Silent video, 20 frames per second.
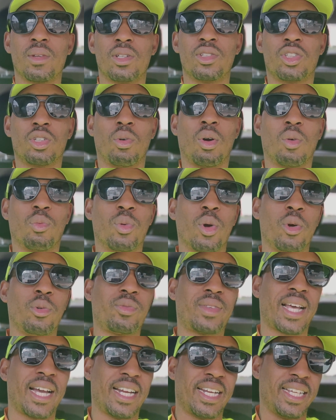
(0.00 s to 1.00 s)
So I
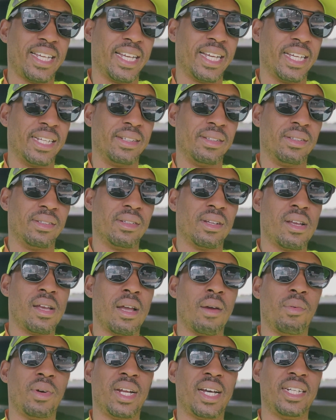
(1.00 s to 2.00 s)
wrote that in,
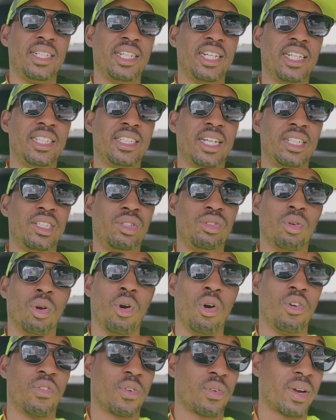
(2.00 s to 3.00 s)
and what I did is I
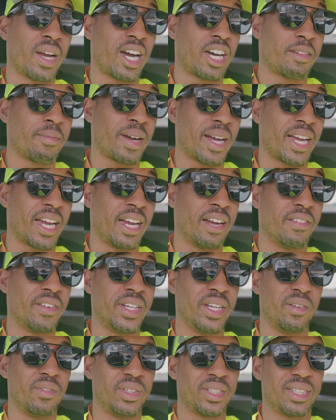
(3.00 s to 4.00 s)
drove around my
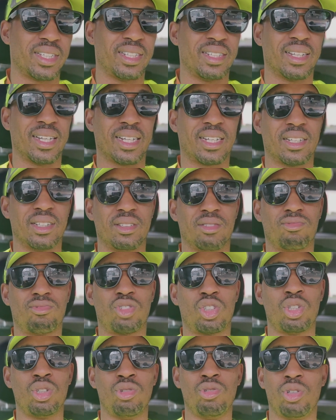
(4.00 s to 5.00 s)
area within like a
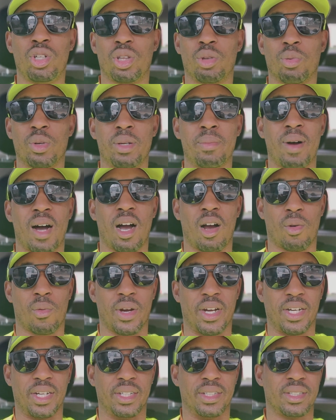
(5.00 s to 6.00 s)
2 to 3 mile
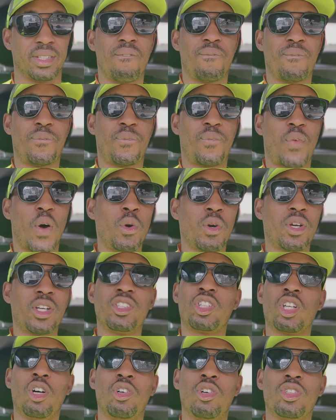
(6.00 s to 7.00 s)
radius.
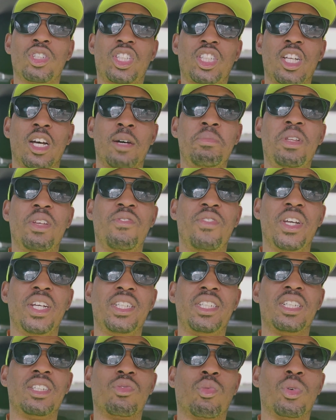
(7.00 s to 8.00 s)
Focus on
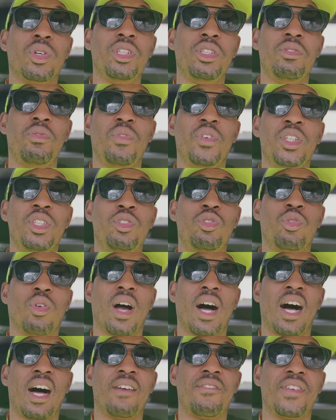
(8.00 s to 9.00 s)
subdivisions where you
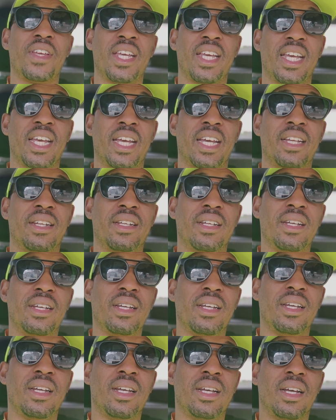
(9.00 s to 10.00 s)
drive
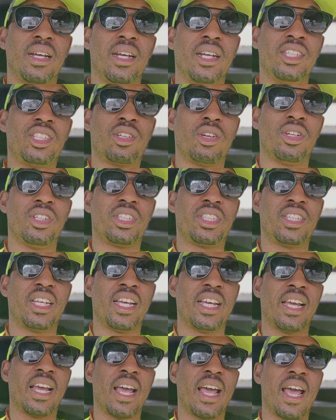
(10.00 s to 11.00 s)
in, it's gonna
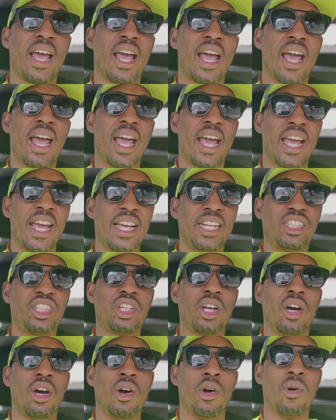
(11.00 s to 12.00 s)
say
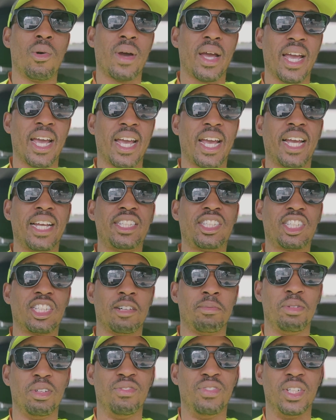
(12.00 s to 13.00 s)
HOA
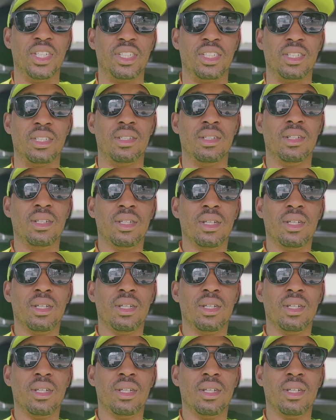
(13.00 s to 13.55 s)
subdivision,